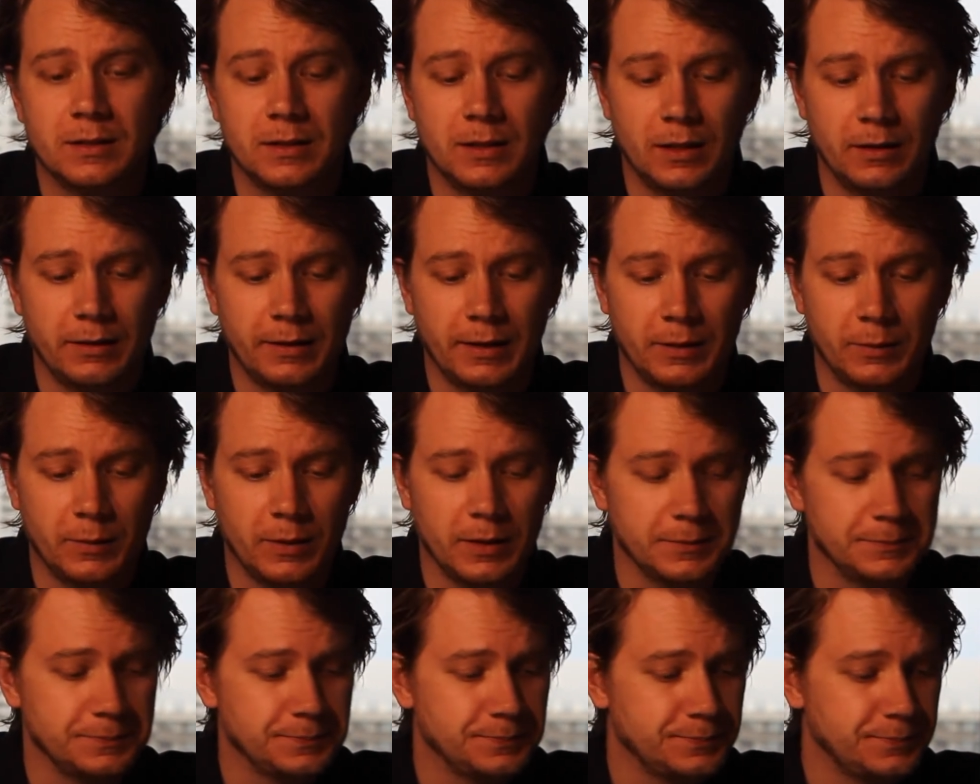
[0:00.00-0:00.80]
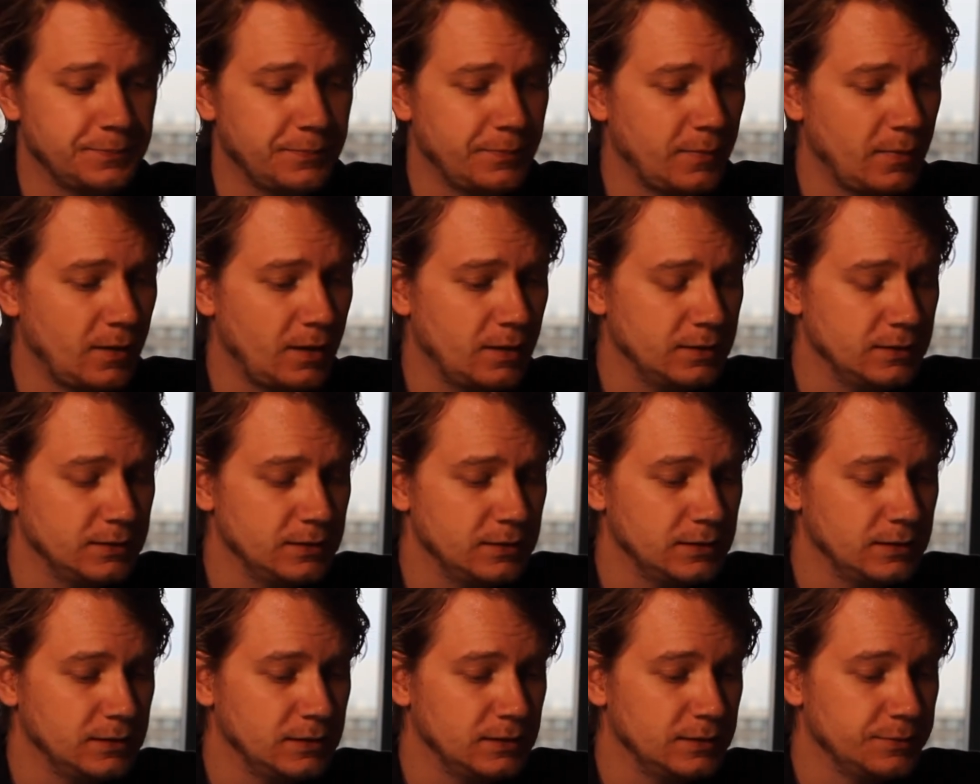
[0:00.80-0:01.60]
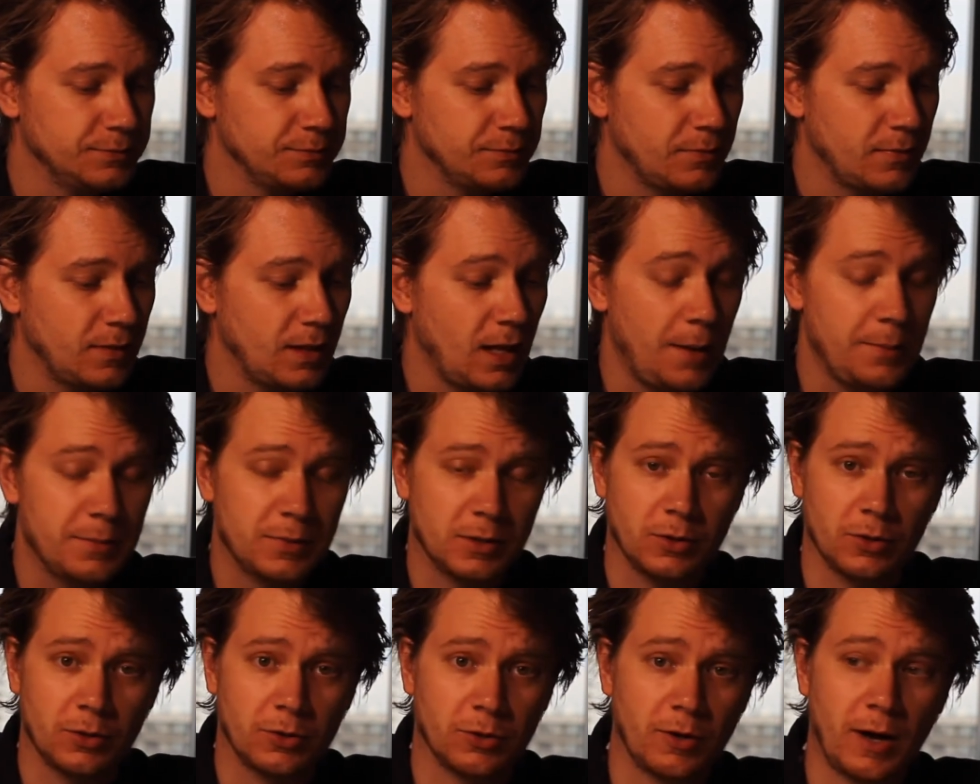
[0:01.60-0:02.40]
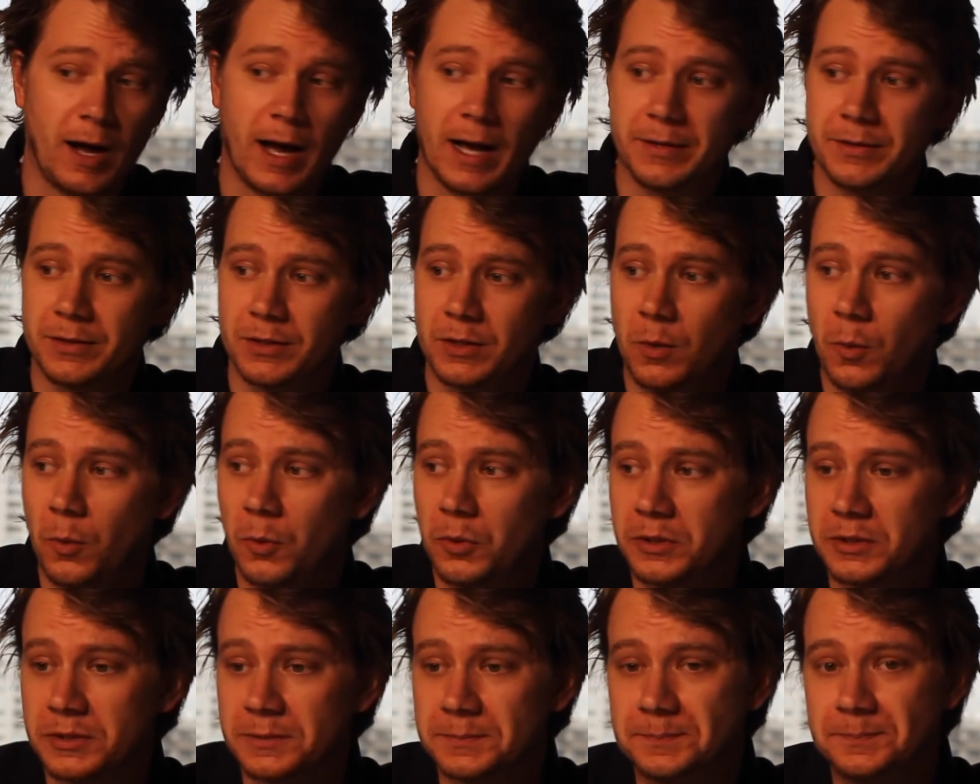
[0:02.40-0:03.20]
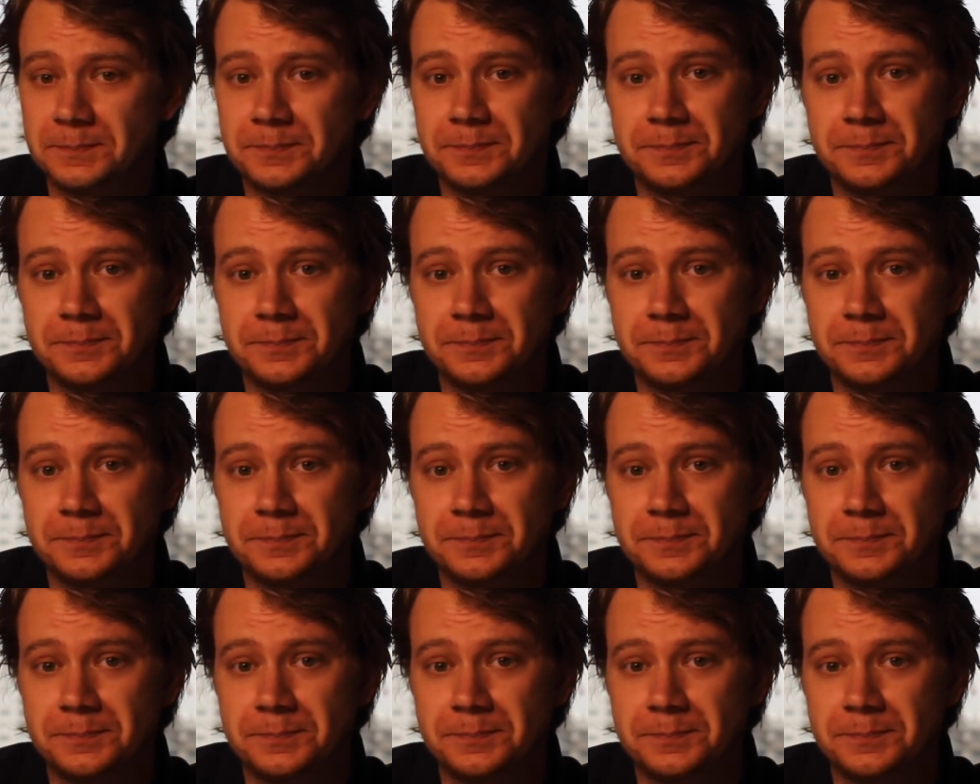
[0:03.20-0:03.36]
All right, well, I'm gonna go cry in the corner.